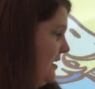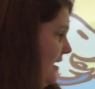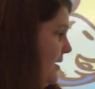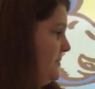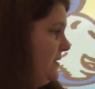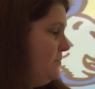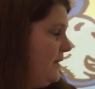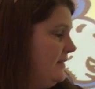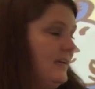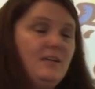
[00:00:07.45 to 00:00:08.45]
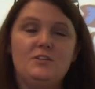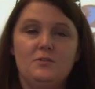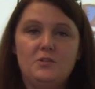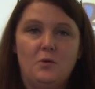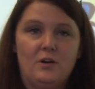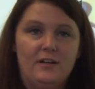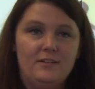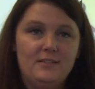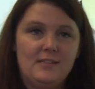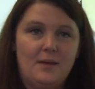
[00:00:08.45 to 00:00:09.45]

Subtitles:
Epson Brightlink tutorials.